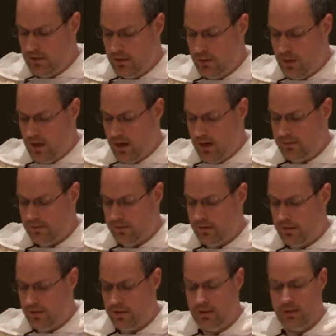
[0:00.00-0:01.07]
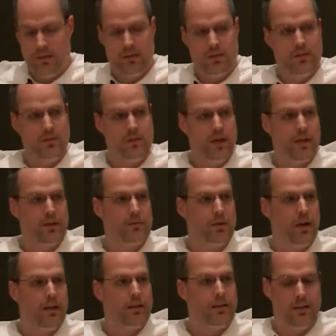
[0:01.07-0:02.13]
go off, do not
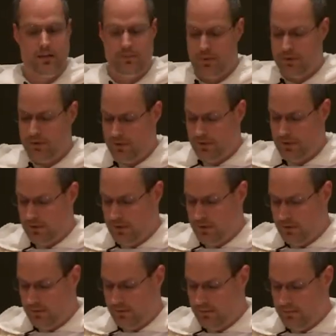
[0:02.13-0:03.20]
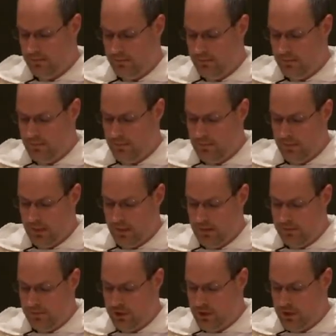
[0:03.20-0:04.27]
run in pursuit.
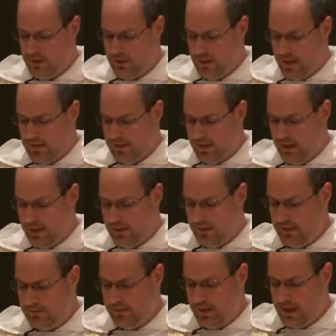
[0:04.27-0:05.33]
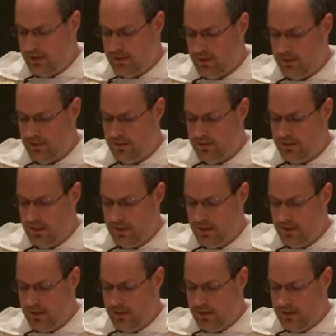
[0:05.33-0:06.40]
For just as lightning flashes
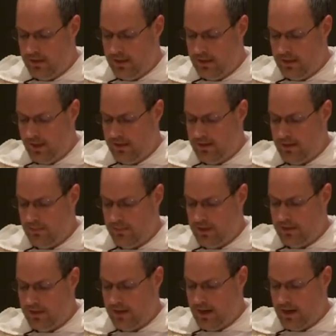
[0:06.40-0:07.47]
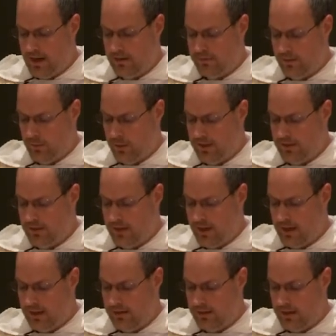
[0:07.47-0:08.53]
and lights up the sky from one
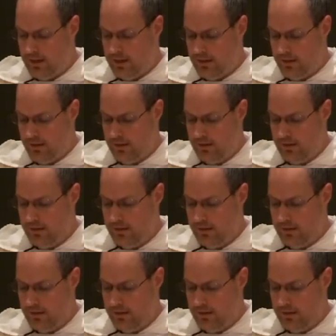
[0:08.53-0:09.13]
side to the other,